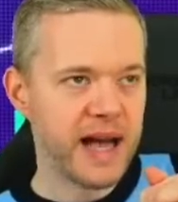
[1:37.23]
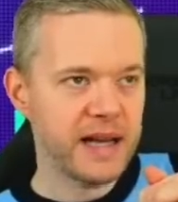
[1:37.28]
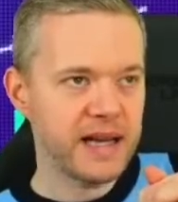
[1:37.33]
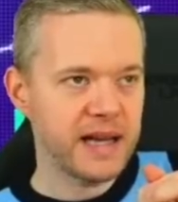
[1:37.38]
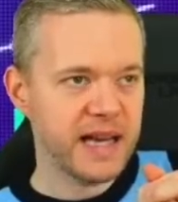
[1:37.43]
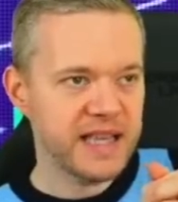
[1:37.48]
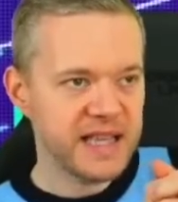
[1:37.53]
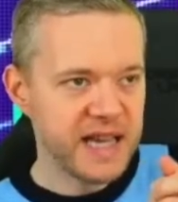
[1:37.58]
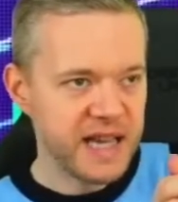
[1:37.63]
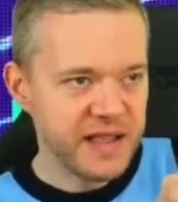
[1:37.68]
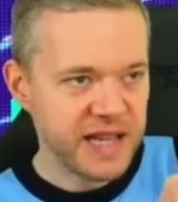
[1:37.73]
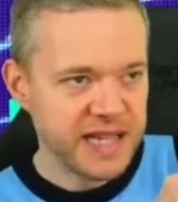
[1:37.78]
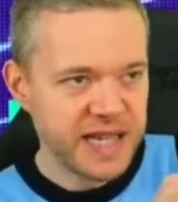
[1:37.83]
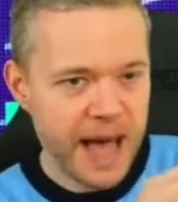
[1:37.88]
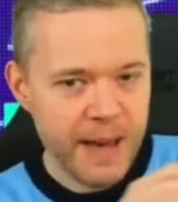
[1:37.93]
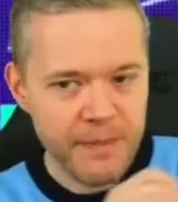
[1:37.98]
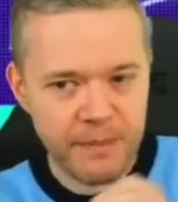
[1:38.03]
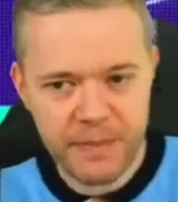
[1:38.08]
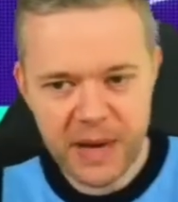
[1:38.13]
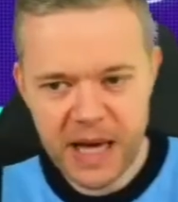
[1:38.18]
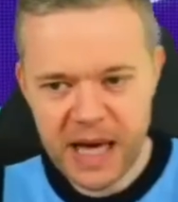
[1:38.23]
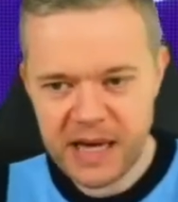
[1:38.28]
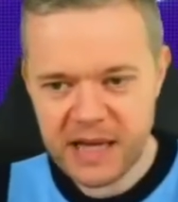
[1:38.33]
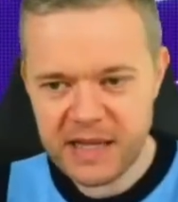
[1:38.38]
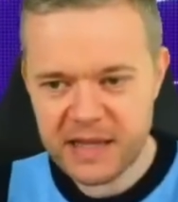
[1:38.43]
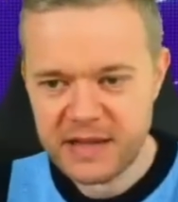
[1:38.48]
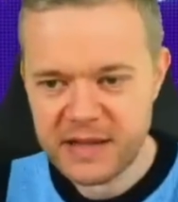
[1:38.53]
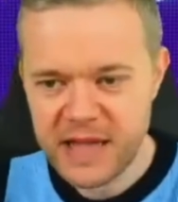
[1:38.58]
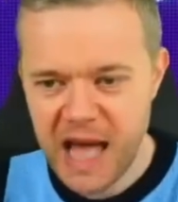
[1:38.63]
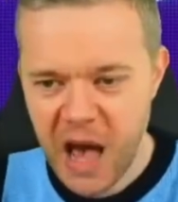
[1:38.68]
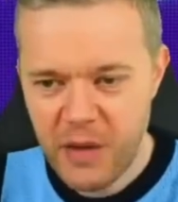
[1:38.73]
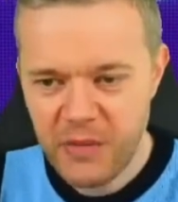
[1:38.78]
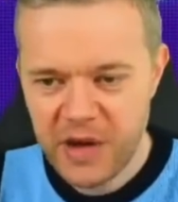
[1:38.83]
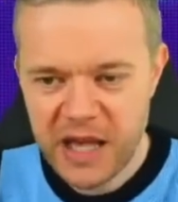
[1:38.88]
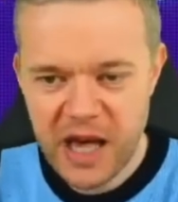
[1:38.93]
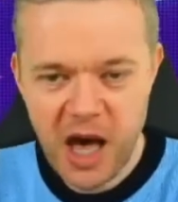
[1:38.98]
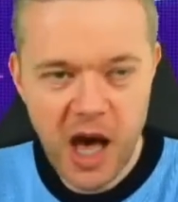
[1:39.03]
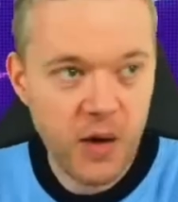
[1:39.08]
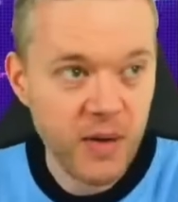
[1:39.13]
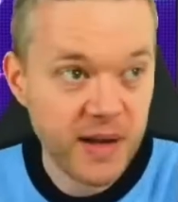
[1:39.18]
Is it the Denver? There we
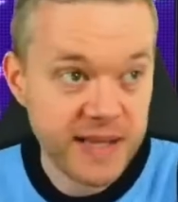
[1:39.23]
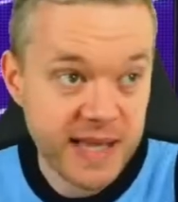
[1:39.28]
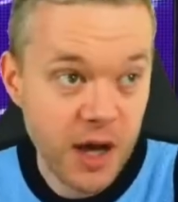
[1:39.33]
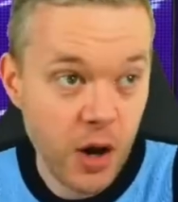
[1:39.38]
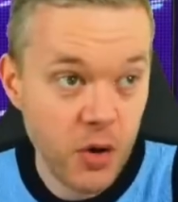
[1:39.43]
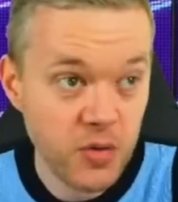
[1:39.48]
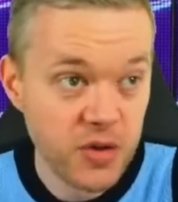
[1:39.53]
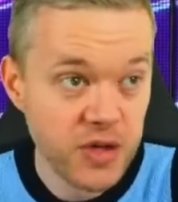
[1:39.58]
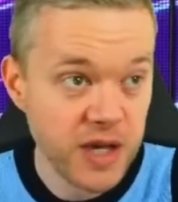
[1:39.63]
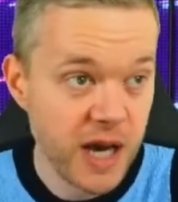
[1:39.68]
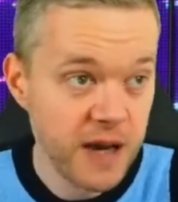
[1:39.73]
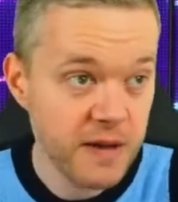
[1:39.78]
go. I told you.